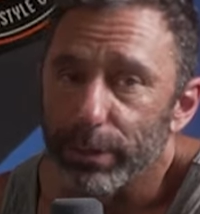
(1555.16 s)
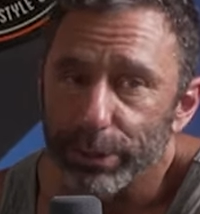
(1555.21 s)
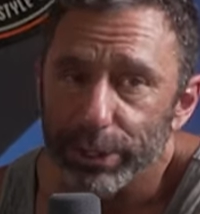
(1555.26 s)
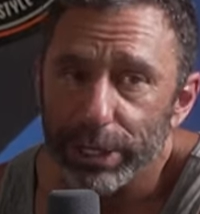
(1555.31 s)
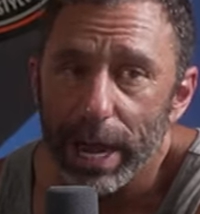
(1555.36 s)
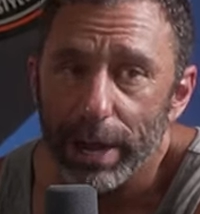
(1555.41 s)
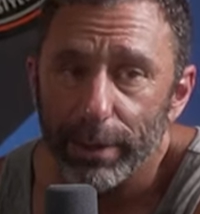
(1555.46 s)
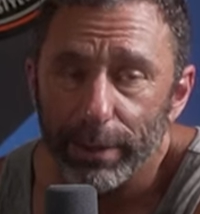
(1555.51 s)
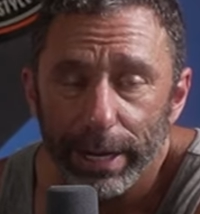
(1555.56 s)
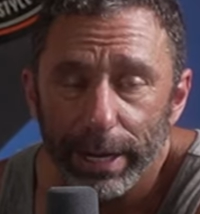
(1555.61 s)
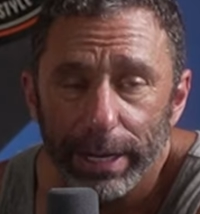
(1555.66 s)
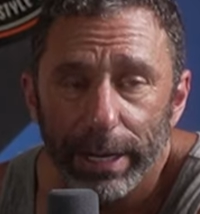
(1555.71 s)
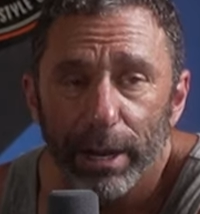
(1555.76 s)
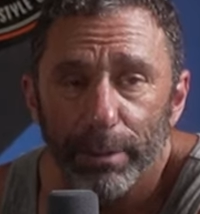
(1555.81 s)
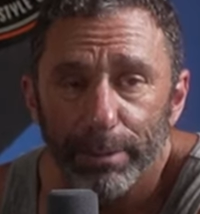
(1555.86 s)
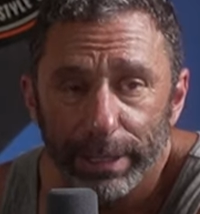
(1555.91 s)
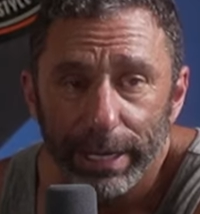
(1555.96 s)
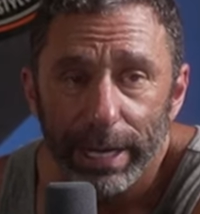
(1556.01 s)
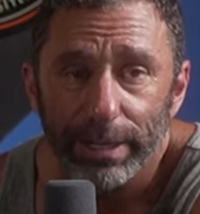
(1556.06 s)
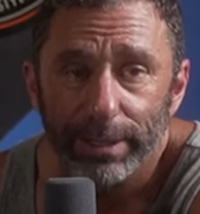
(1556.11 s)
shy right now,
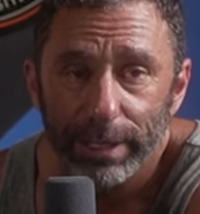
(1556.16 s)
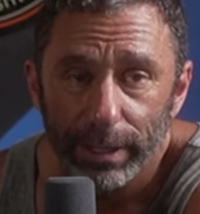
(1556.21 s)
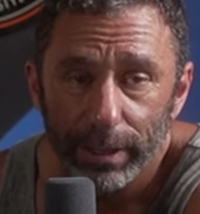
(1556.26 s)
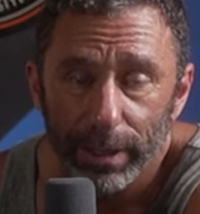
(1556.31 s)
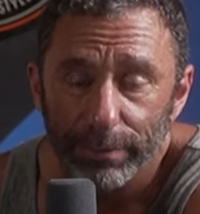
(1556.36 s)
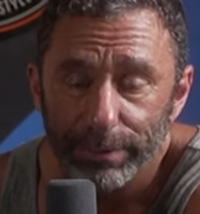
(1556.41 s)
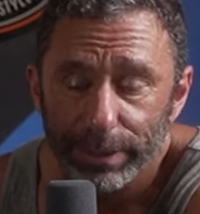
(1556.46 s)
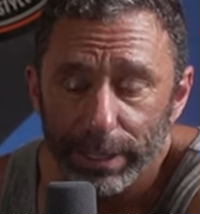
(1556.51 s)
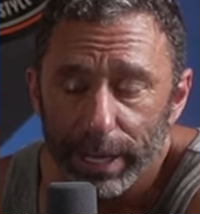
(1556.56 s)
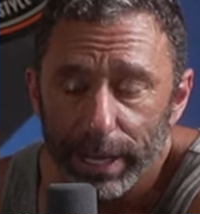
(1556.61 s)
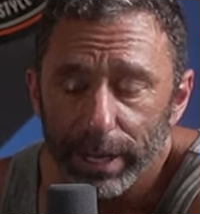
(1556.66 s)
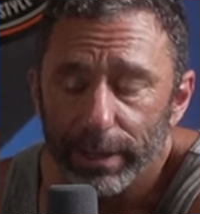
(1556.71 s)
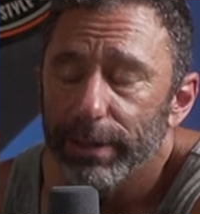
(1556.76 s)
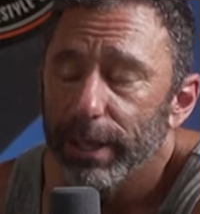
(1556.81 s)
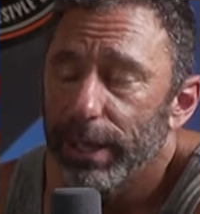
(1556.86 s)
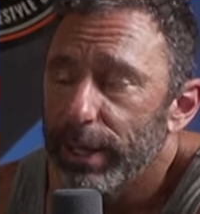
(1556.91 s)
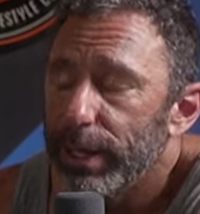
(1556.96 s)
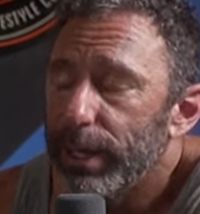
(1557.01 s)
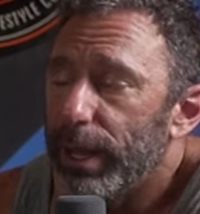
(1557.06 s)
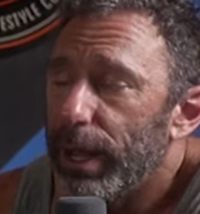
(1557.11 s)
but yes, he loves that.
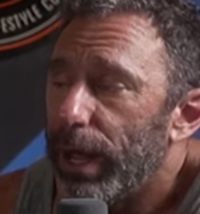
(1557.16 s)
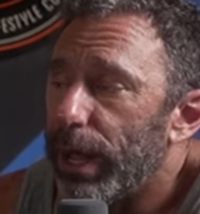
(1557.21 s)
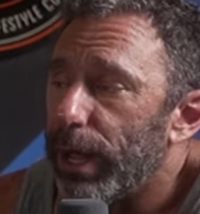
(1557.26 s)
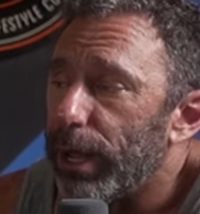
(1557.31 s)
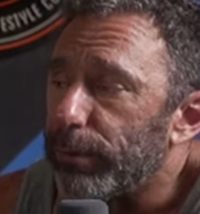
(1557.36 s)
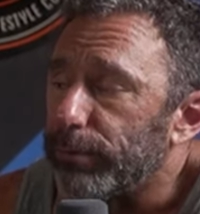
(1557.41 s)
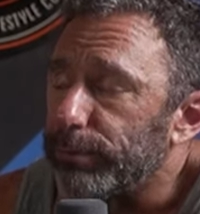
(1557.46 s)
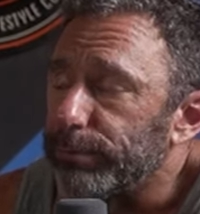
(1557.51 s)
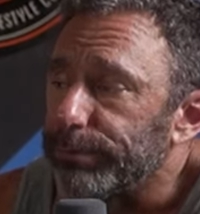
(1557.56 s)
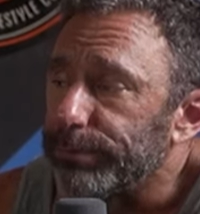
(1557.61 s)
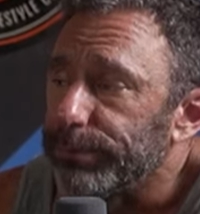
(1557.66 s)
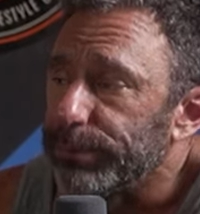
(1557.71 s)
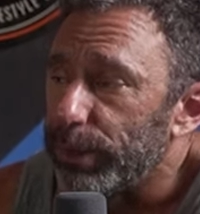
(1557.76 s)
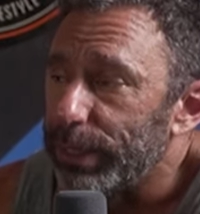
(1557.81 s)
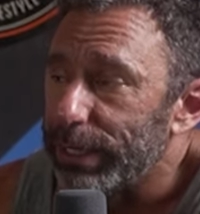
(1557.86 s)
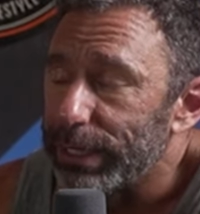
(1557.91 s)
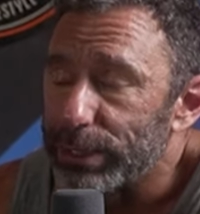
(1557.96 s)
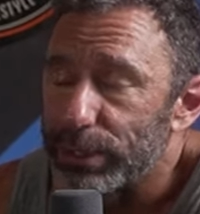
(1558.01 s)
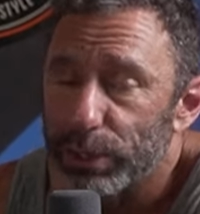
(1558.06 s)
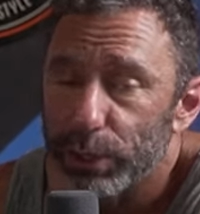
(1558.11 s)
Um, so he
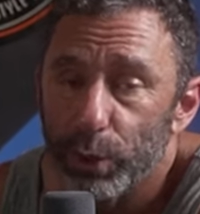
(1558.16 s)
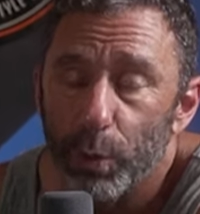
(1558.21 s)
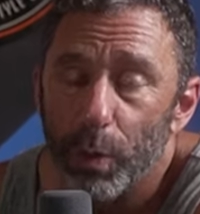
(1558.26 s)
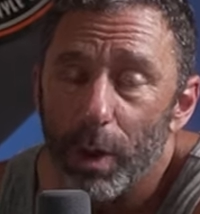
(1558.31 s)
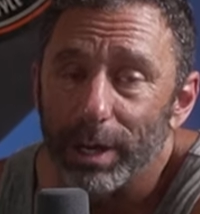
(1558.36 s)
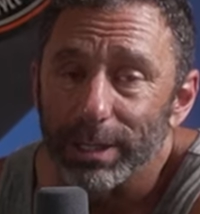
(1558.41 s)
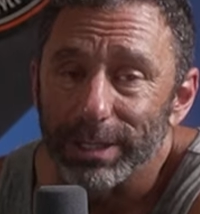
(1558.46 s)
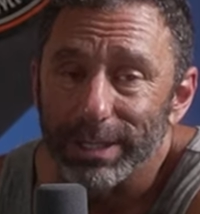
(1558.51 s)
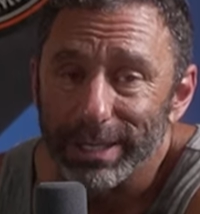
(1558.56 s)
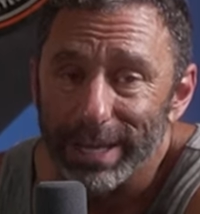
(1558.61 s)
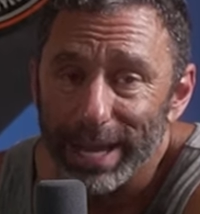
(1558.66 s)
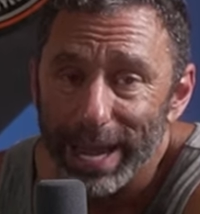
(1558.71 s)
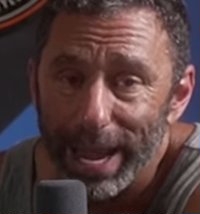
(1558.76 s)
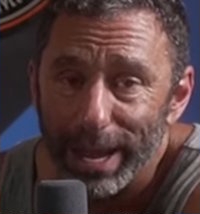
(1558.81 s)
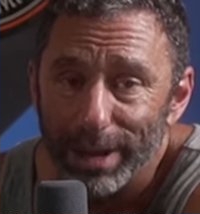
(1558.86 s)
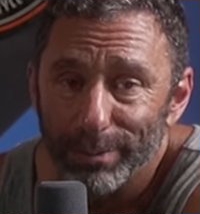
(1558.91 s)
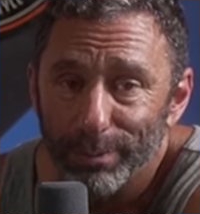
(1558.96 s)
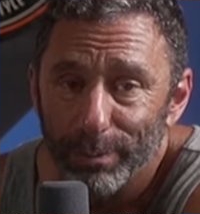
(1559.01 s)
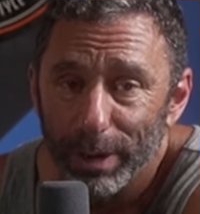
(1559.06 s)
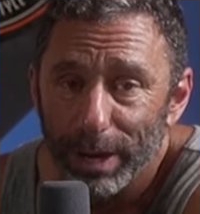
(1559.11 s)
gets two walks a
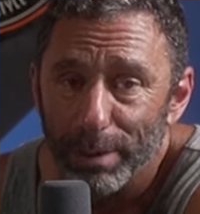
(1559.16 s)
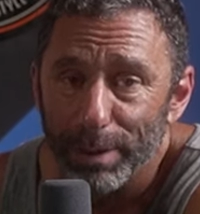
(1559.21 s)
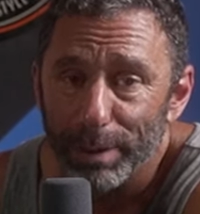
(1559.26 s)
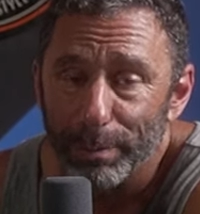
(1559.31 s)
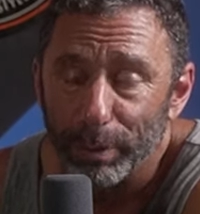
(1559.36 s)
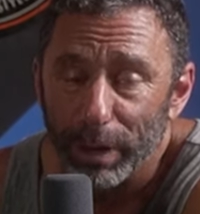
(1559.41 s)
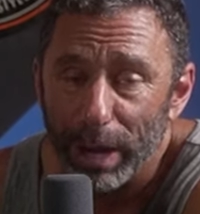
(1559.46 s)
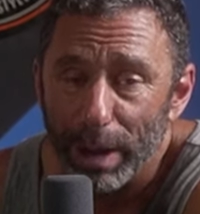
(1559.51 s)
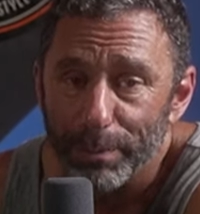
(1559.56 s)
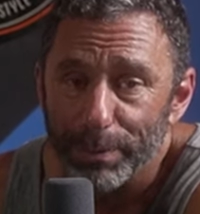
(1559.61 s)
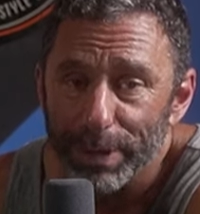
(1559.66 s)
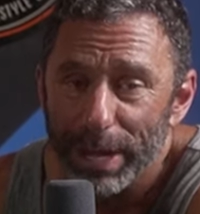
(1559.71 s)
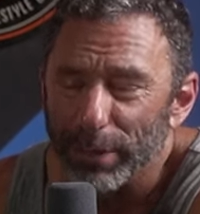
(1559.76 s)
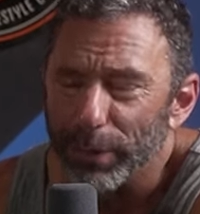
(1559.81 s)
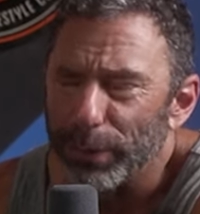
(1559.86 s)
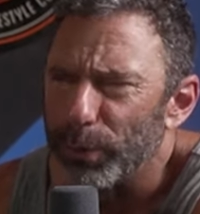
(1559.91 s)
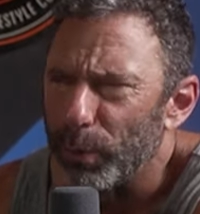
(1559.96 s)
day when I'm in prep. Now that the